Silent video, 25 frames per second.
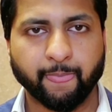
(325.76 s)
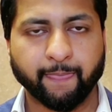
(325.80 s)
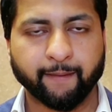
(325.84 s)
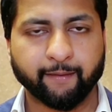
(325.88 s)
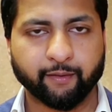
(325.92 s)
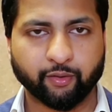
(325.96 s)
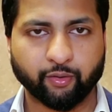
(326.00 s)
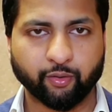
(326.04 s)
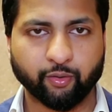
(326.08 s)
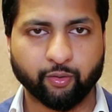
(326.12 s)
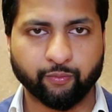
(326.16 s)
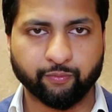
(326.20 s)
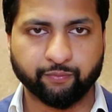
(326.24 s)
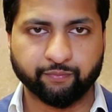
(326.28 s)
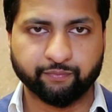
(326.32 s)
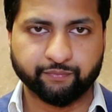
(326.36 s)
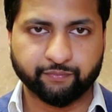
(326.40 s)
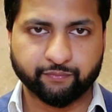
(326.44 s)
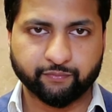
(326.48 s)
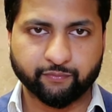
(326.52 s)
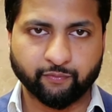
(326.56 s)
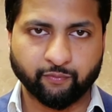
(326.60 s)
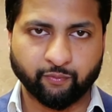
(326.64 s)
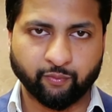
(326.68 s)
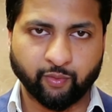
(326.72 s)
So
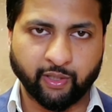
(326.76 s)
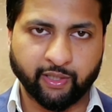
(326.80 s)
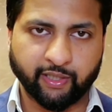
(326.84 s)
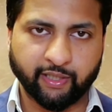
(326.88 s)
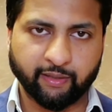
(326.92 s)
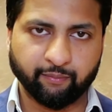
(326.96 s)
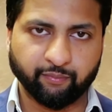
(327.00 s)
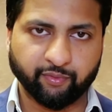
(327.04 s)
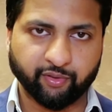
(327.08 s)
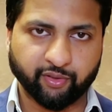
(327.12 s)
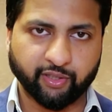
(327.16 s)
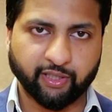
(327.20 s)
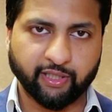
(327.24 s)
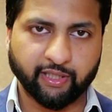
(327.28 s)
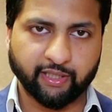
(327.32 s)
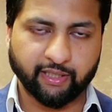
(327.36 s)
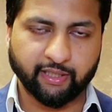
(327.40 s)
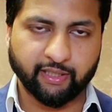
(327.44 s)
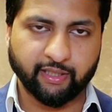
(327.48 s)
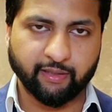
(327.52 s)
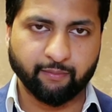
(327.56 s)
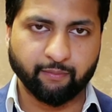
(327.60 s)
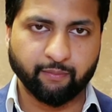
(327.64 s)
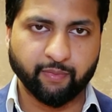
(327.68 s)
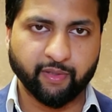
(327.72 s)
what I'm saying
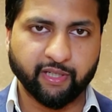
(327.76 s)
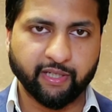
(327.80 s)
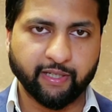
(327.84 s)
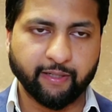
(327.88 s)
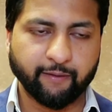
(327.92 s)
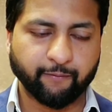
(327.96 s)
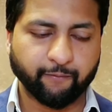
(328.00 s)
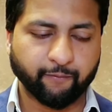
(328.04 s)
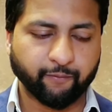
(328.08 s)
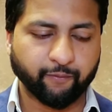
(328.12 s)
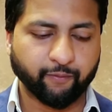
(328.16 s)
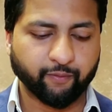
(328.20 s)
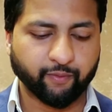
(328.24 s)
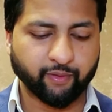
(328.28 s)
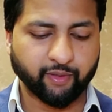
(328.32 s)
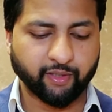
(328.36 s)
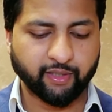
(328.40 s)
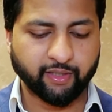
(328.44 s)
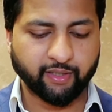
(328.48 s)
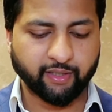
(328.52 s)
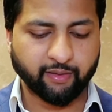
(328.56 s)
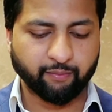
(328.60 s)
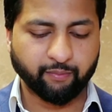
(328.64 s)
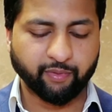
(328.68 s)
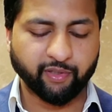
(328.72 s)
in a brief,
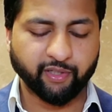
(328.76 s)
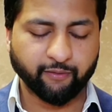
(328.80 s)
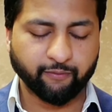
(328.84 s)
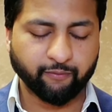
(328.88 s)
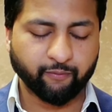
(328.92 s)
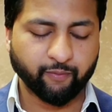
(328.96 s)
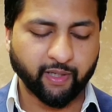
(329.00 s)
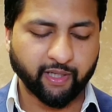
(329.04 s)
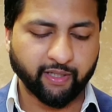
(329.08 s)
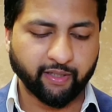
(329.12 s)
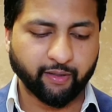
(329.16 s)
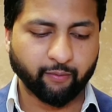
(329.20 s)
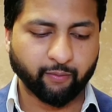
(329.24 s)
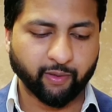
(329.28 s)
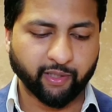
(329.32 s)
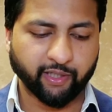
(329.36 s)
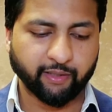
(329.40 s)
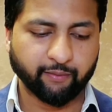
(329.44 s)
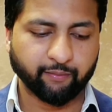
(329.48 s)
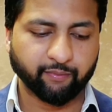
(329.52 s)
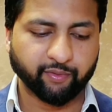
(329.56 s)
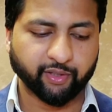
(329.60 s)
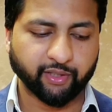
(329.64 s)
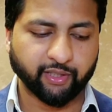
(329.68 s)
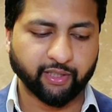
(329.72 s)
in a brief manner, what
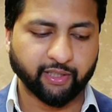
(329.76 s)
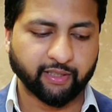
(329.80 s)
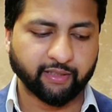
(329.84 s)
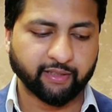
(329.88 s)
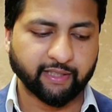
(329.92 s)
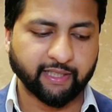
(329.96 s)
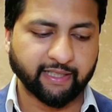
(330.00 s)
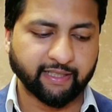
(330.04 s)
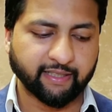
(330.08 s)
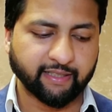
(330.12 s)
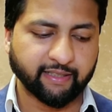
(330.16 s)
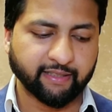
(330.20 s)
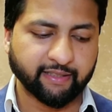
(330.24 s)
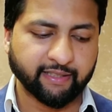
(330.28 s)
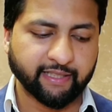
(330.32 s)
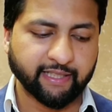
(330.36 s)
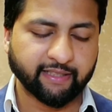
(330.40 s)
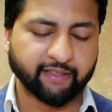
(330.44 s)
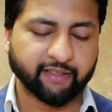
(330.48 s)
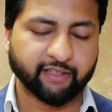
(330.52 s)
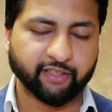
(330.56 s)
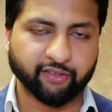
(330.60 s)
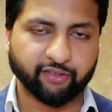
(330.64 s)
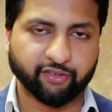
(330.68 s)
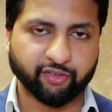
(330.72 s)
I'm saying that
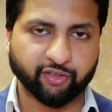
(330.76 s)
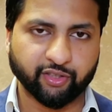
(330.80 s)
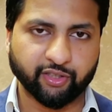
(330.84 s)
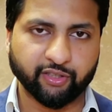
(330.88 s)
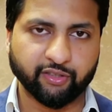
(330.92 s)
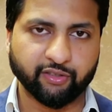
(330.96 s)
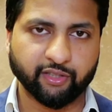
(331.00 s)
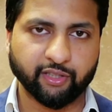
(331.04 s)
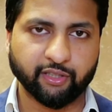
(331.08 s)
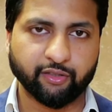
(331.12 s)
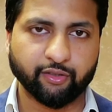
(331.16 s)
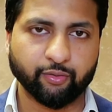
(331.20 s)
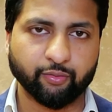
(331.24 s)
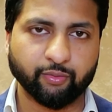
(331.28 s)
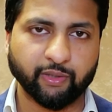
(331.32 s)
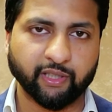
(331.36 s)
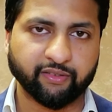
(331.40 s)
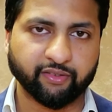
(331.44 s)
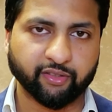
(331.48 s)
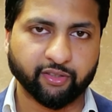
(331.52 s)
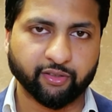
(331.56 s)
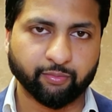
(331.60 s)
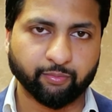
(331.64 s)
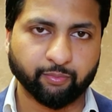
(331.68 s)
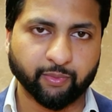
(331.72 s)
dentistry in the U
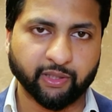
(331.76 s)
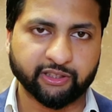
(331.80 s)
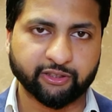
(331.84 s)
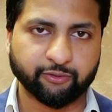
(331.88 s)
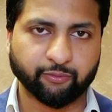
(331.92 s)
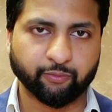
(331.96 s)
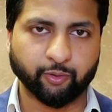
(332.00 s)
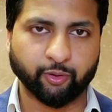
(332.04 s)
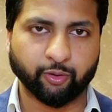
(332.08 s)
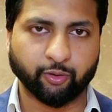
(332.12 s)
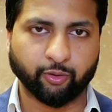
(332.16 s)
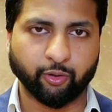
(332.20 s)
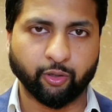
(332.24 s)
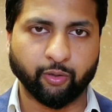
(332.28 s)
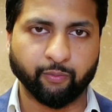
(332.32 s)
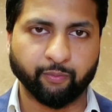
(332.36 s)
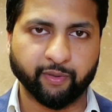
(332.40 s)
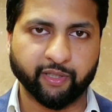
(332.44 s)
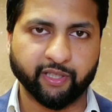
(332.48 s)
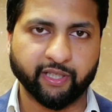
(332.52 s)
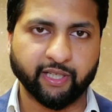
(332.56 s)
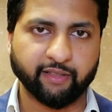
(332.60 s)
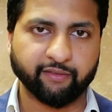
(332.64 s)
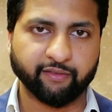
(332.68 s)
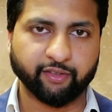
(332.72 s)
S is much more
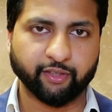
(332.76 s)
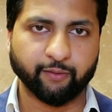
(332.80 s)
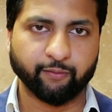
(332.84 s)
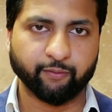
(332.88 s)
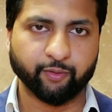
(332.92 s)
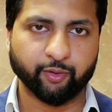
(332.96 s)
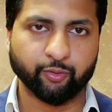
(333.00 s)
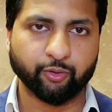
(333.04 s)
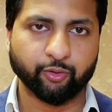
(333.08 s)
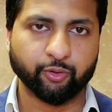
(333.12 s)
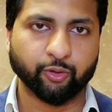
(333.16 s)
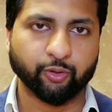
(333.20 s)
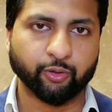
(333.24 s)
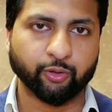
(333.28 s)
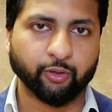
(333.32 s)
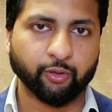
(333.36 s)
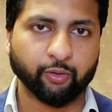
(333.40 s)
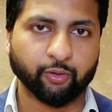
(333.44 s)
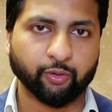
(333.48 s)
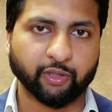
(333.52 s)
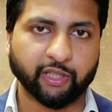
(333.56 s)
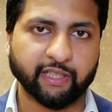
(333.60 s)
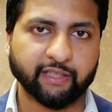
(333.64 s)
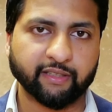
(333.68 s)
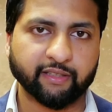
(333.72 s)
comprehensive. You don't
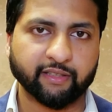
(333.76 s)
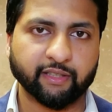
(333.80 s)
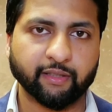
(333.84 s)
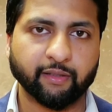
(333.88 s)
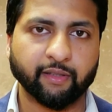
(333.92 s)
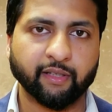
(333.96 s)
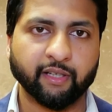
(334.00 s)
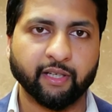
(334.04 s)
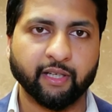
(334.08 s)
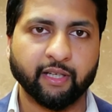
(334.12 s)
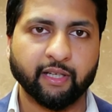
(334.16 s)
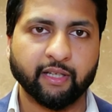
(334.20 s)
look at the